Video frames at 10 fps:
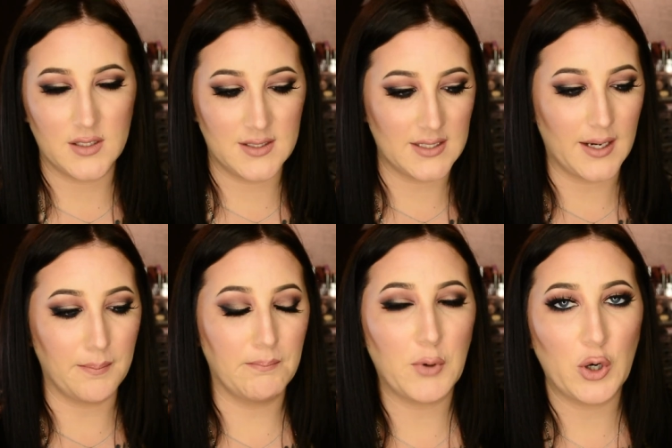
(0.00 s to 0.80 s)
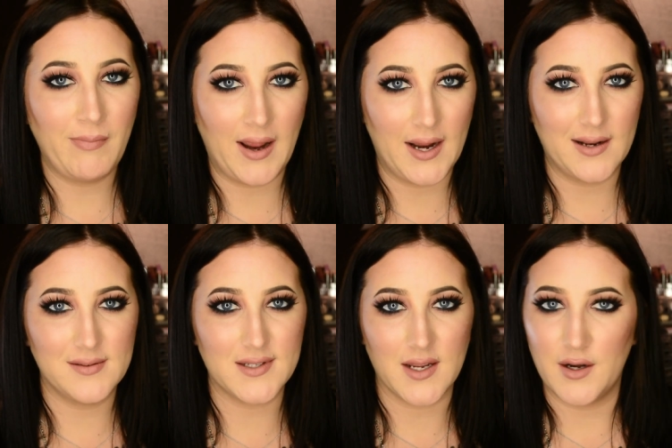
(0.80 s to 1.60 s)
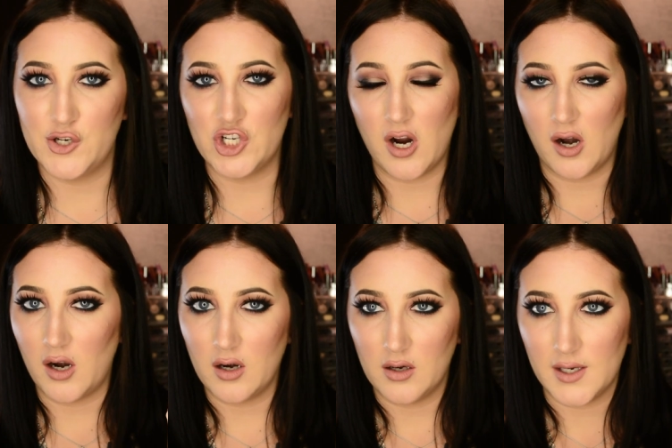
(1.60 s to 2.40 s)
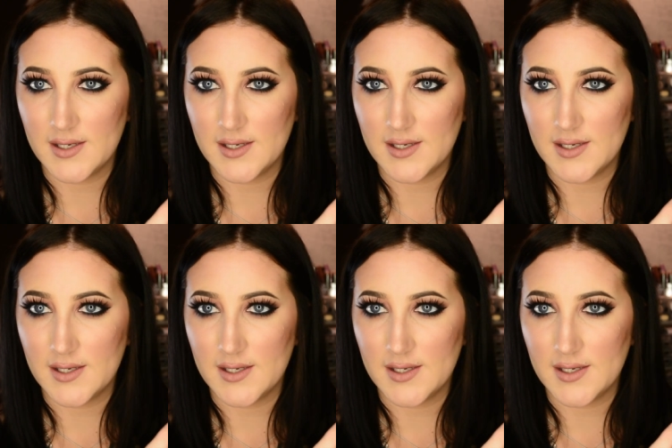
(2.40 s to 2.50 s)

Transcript: It's like mermaids in a jar.